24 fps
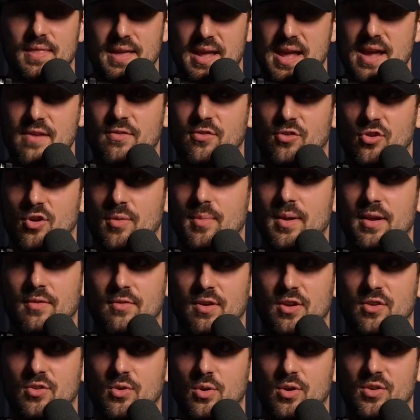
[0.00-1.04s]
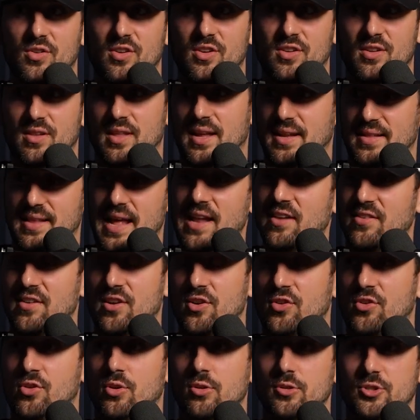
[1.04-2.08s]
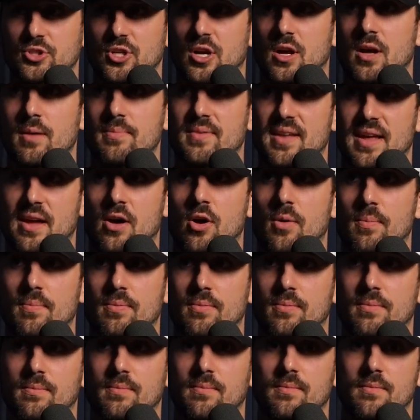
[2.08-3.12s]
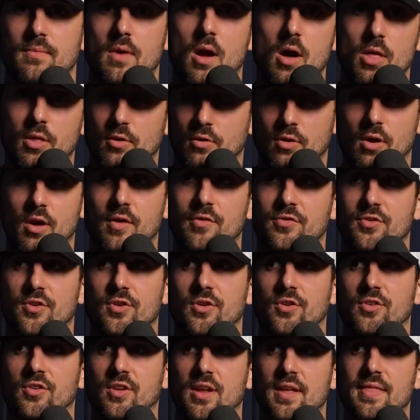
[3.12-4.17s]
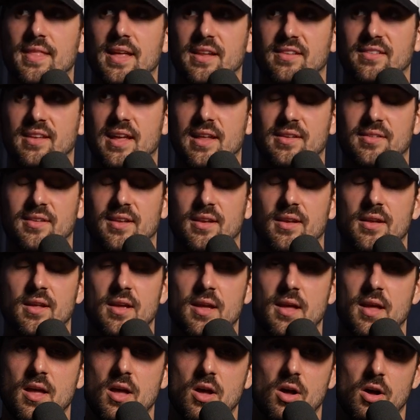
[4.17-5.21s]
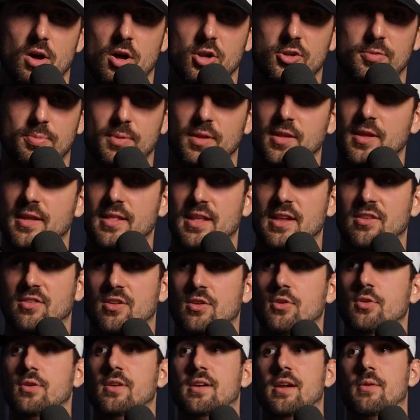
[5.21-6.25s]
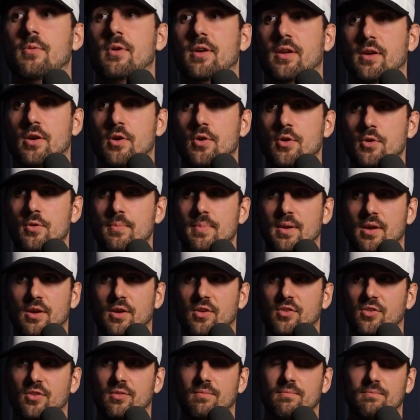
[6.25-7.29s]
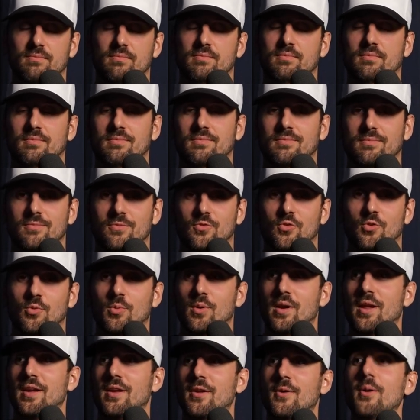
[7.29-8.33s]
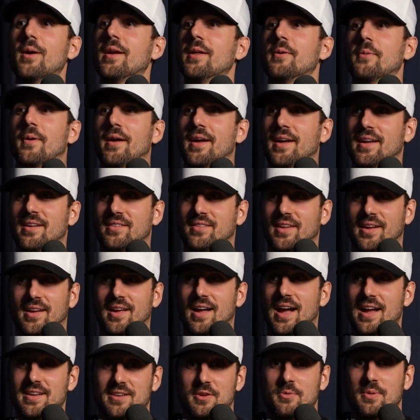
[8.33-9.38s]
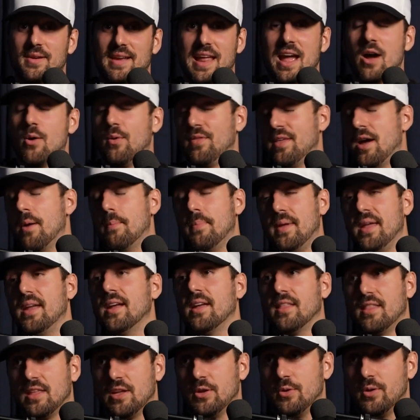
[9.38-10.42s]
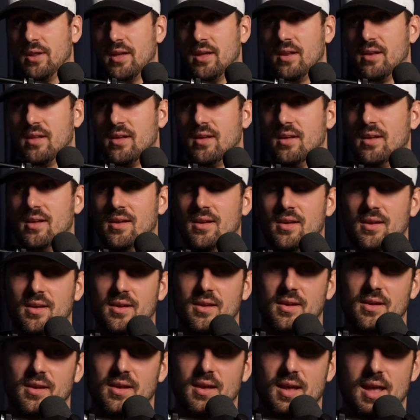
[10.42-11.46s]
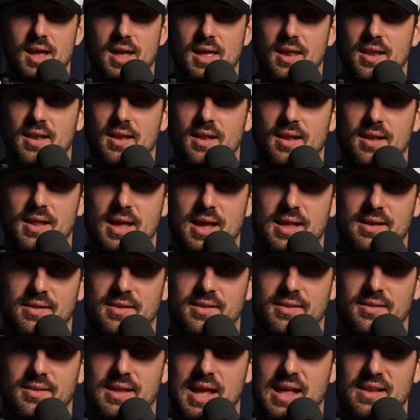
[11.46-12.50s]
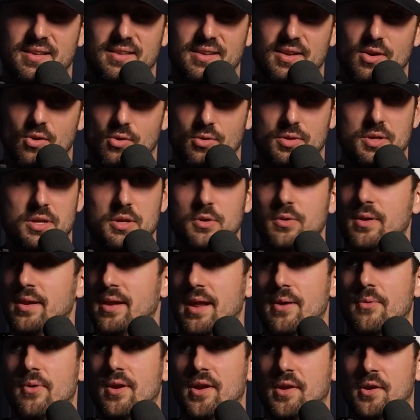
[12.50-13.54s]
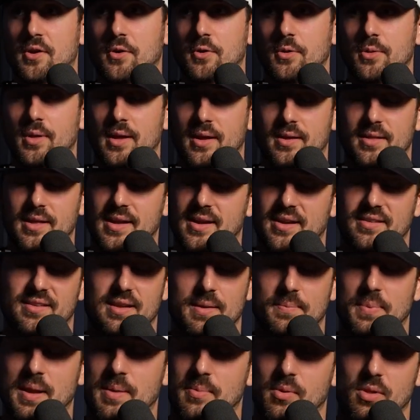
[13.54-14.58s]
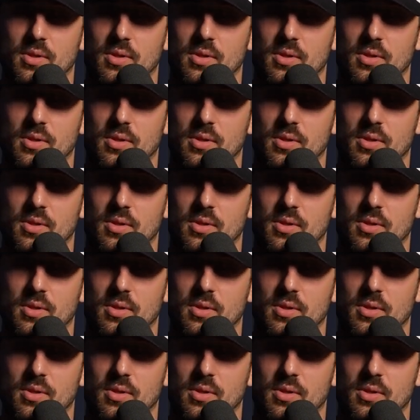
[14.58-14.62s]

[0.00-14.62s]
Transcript: They have so many resources, and like that's their sole job to help other officers in that sense. And ultimately, that's the unit I want to go to because it's what I do anyway. It's like I do it now without being in the unit, and that's the only unit I want to go to. Like I said,